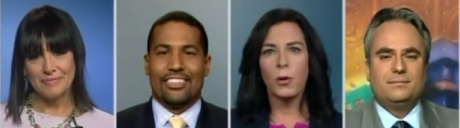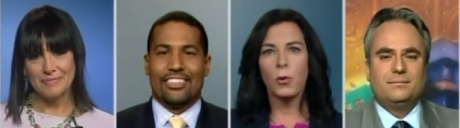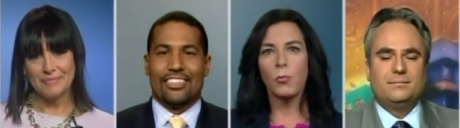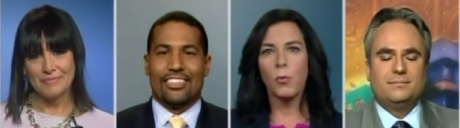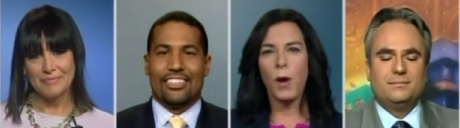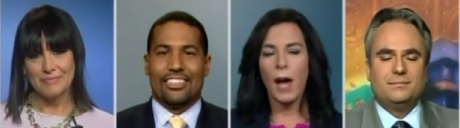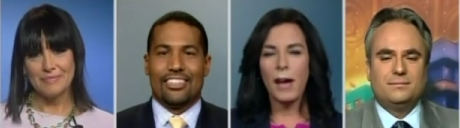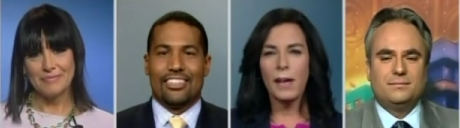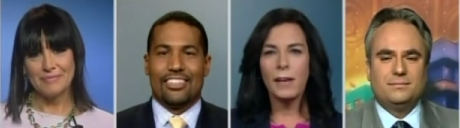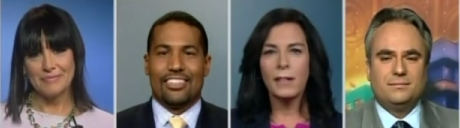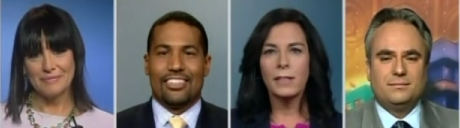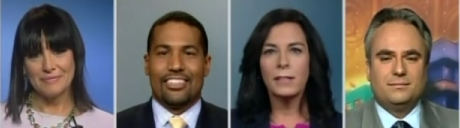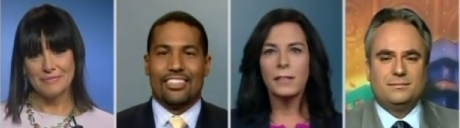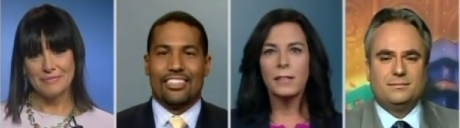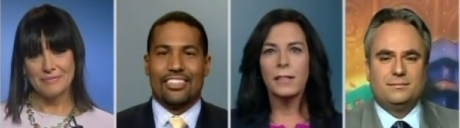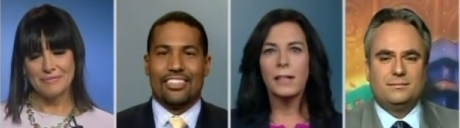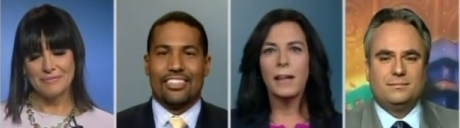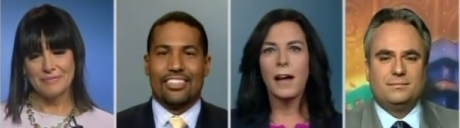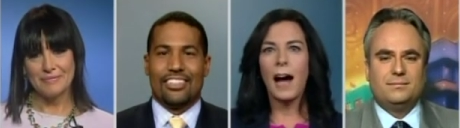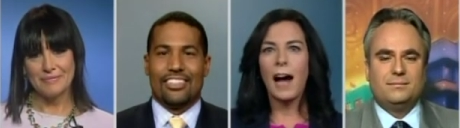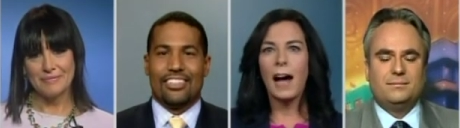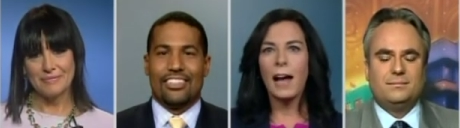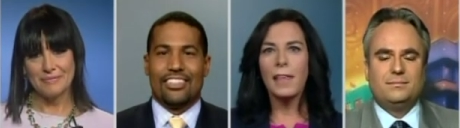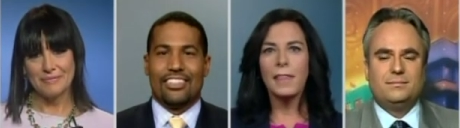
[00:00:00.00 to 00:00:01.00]
Speaker 1: erratically,
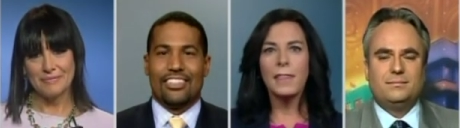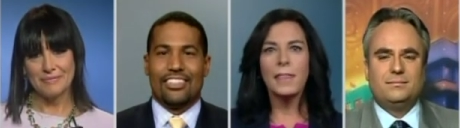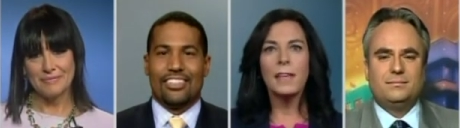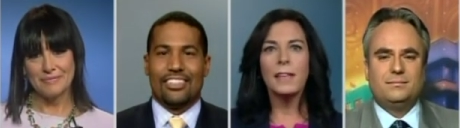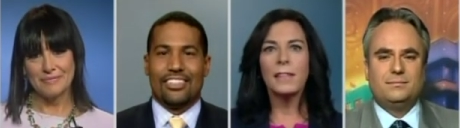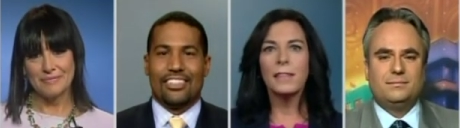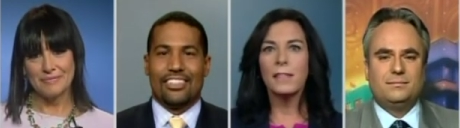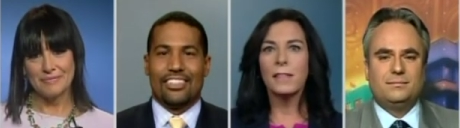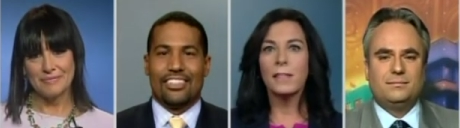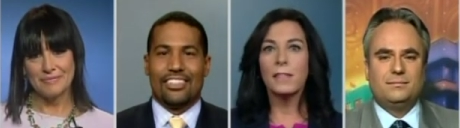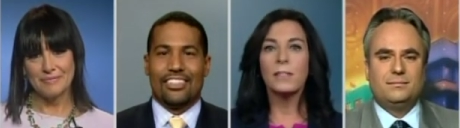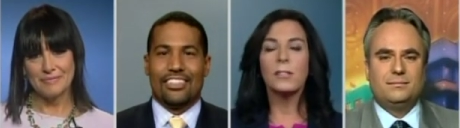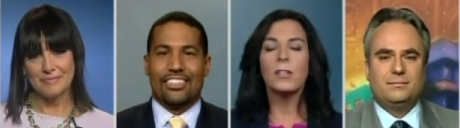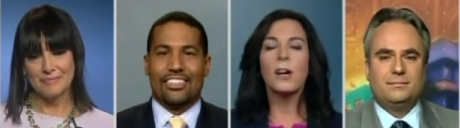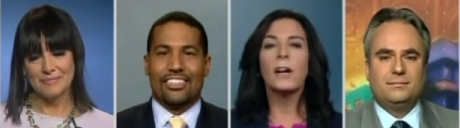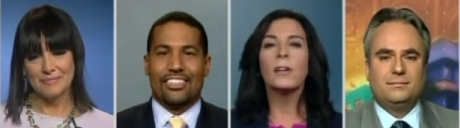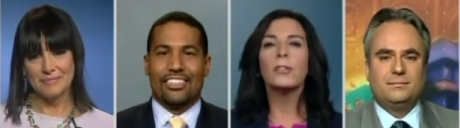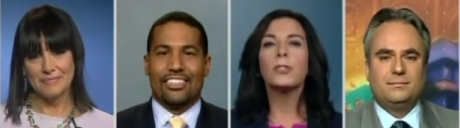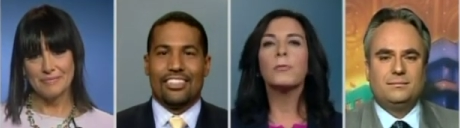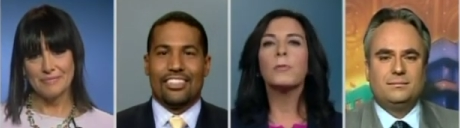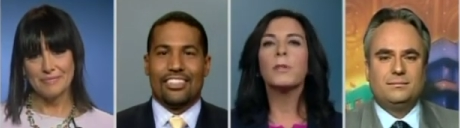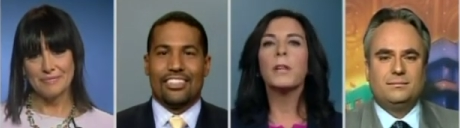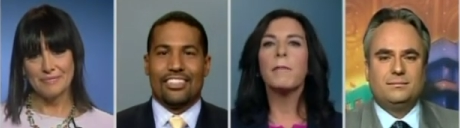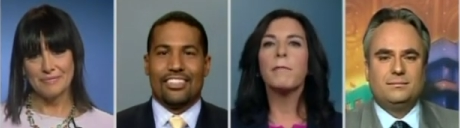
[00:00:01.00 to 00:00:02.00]
I think that the
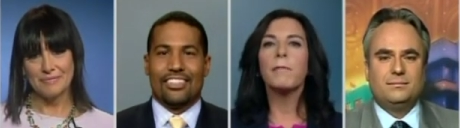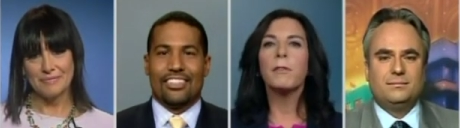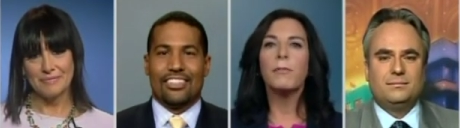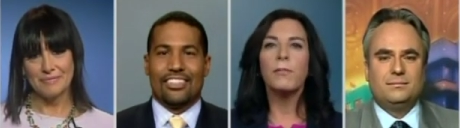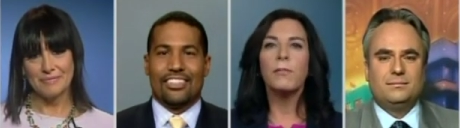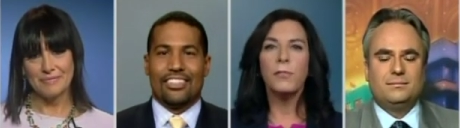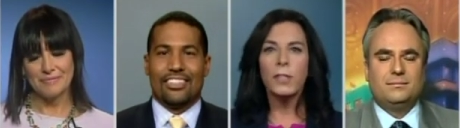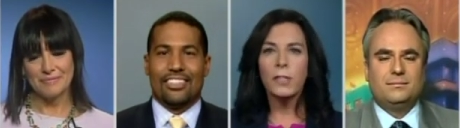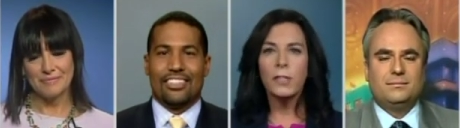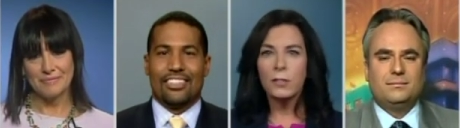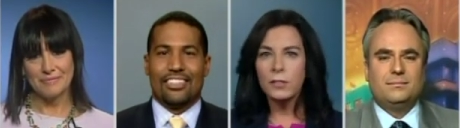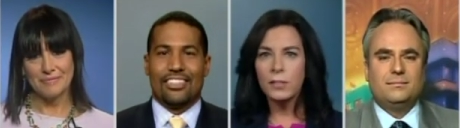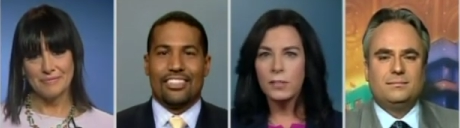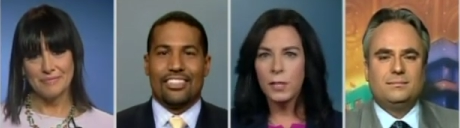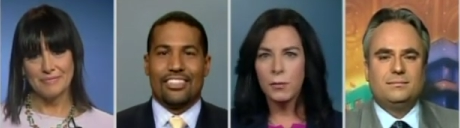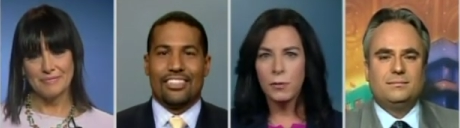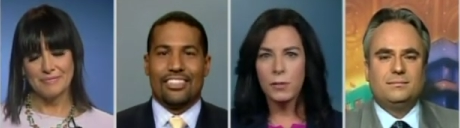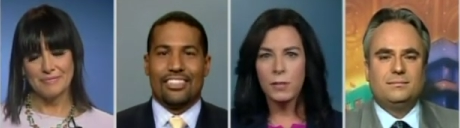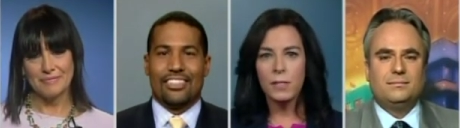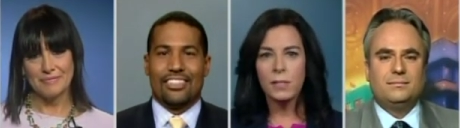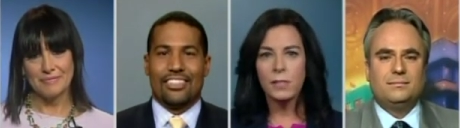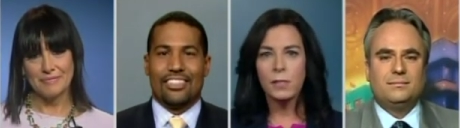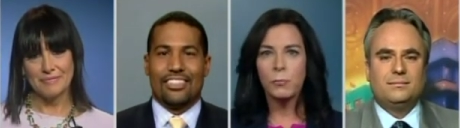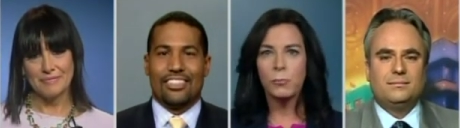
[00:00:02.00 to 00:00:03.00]
doctor would have a field day with
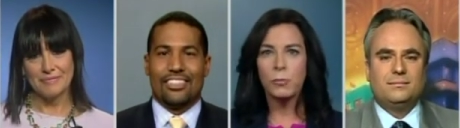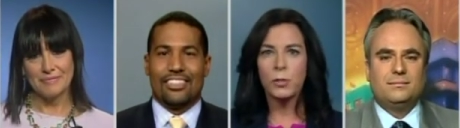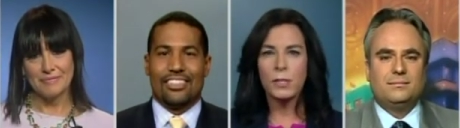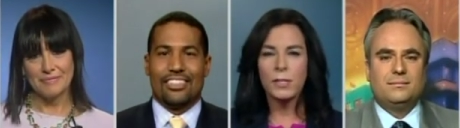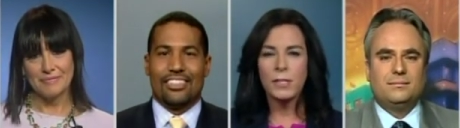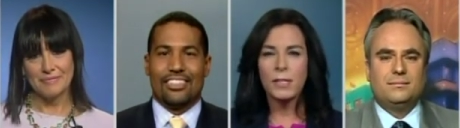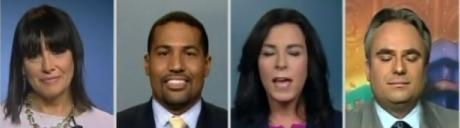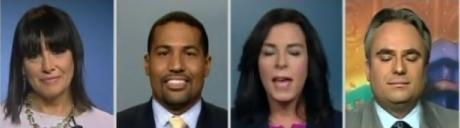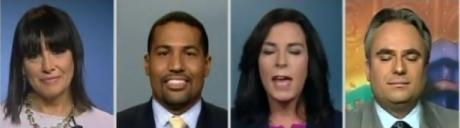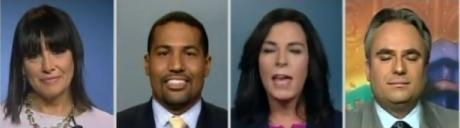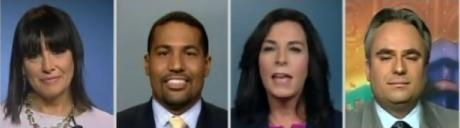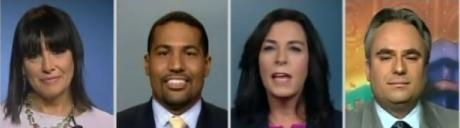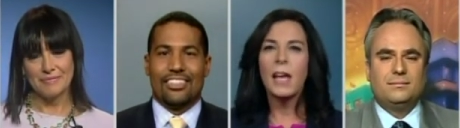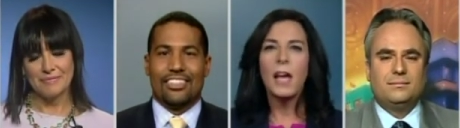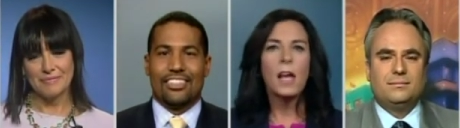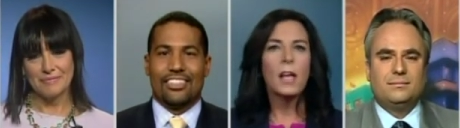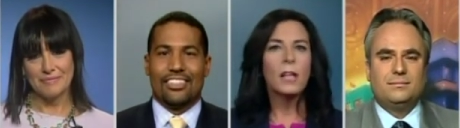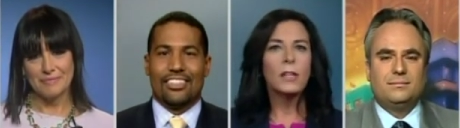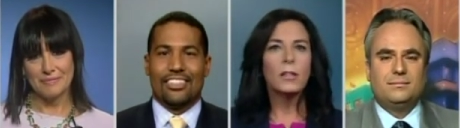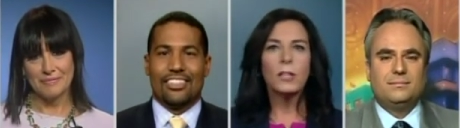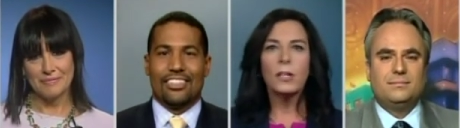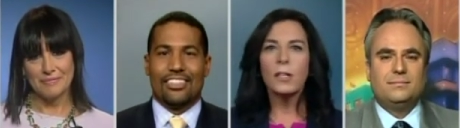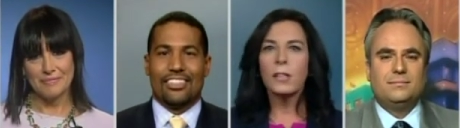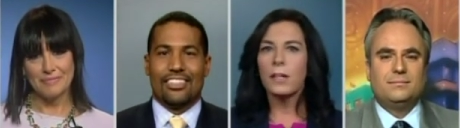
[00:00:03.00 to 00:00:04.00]
this and would say,
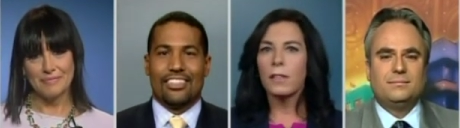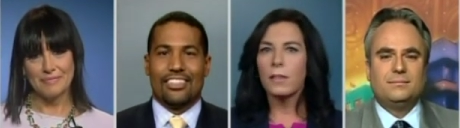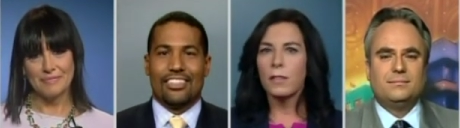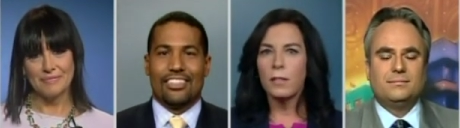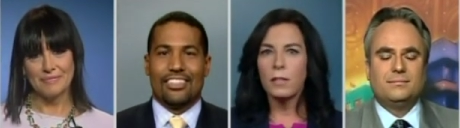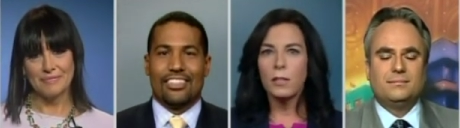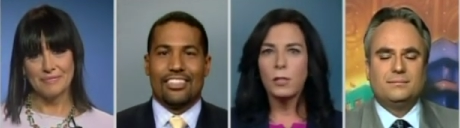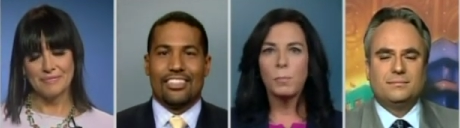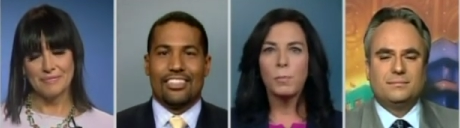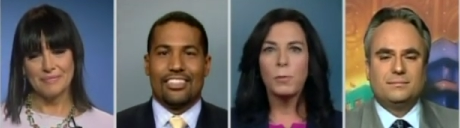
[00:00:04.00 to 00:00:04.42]
look, this